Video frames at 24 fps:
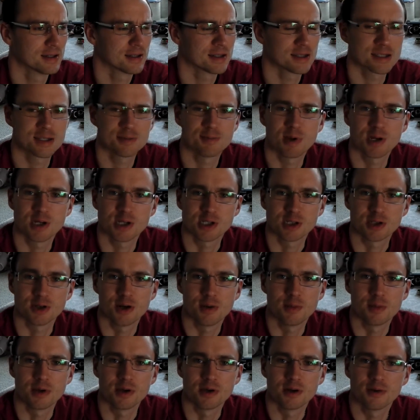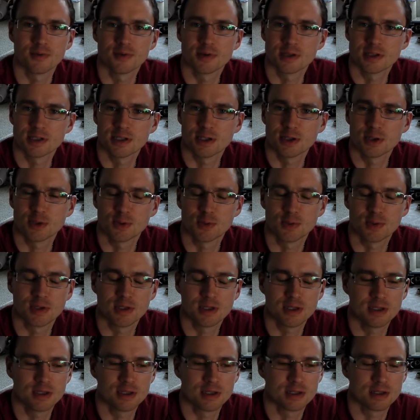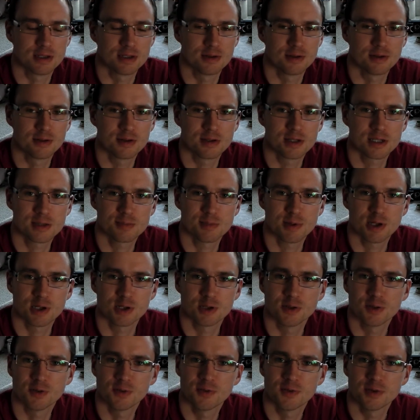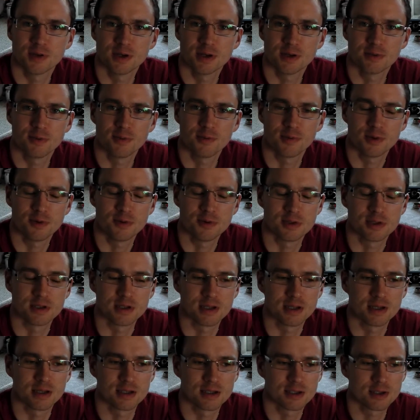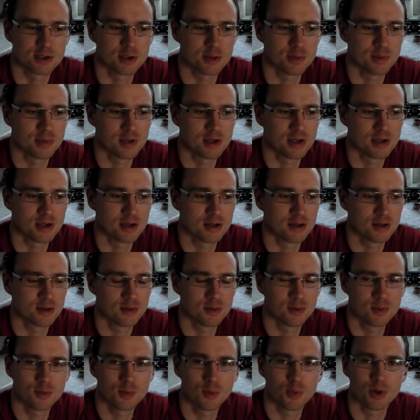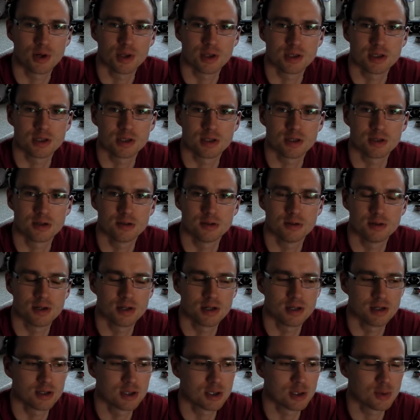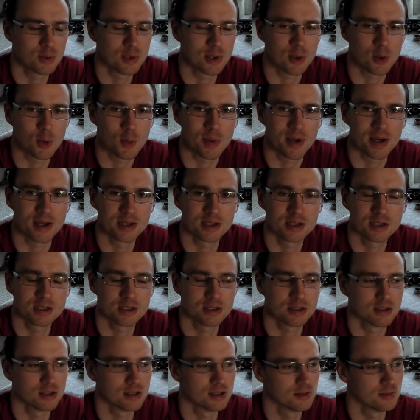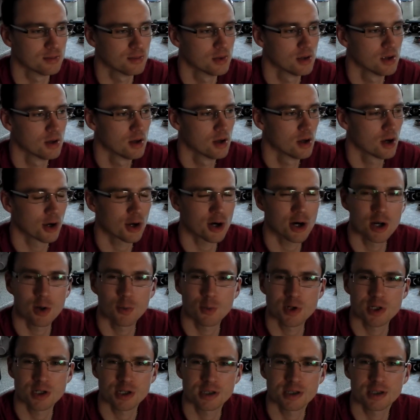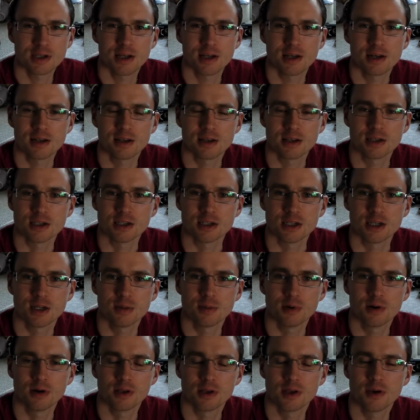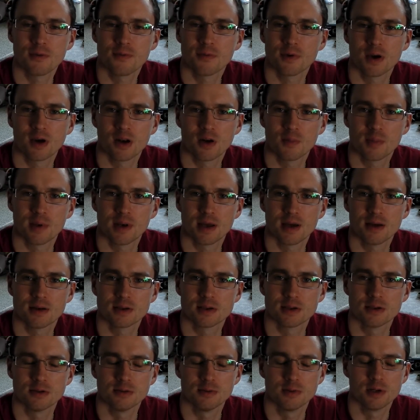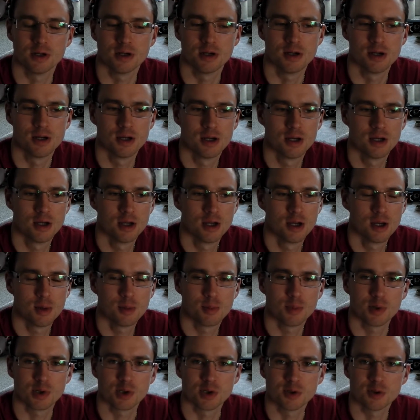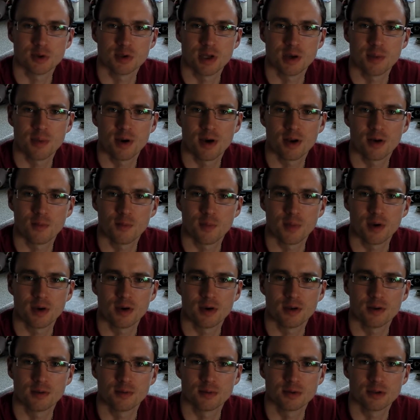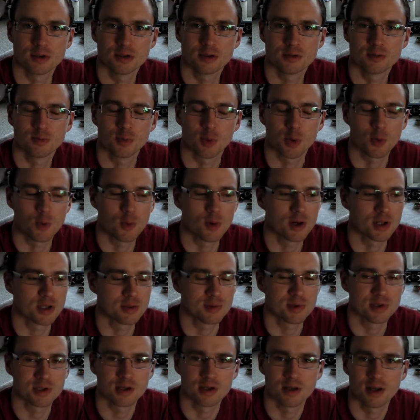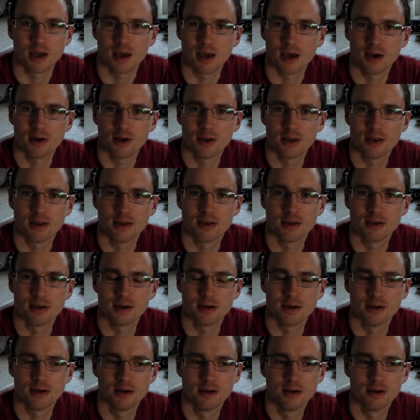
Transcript: a smash type beer, after seeing all the uh, smash off uh, reviews and that, it's got me uh, wanting to uh, do a little batch. Um, I kind of wish I did enter this year, but I don't think I'd have been able to produce the amount of beer that was required to be sent out and